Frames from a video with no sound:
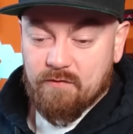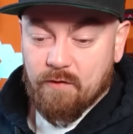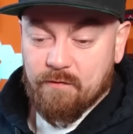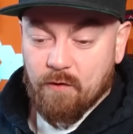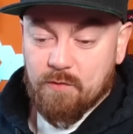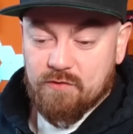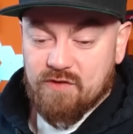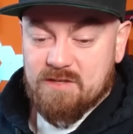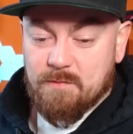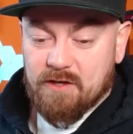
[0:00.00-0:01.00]
Reform would
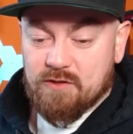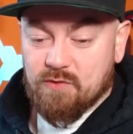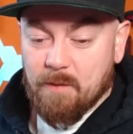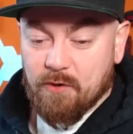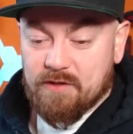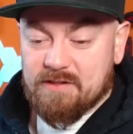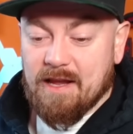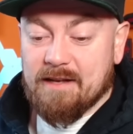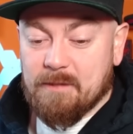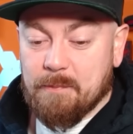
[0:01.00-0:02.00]
raise money to appoint
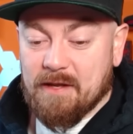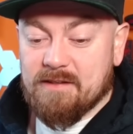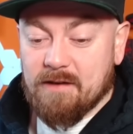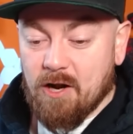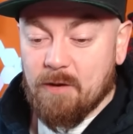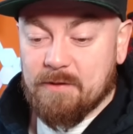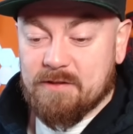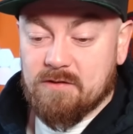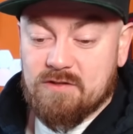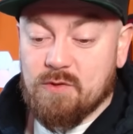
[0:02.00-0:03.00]
independent
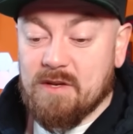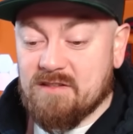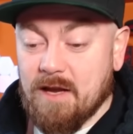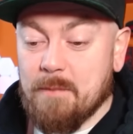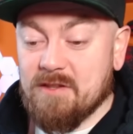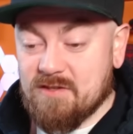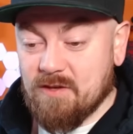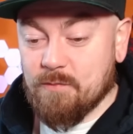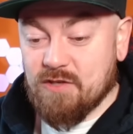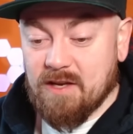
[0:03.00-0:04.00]
arbiters to examine the
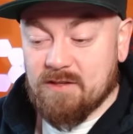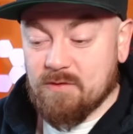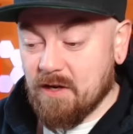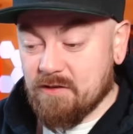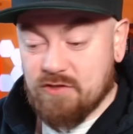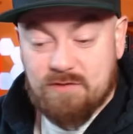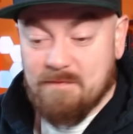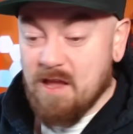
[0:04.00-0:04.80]
subject, which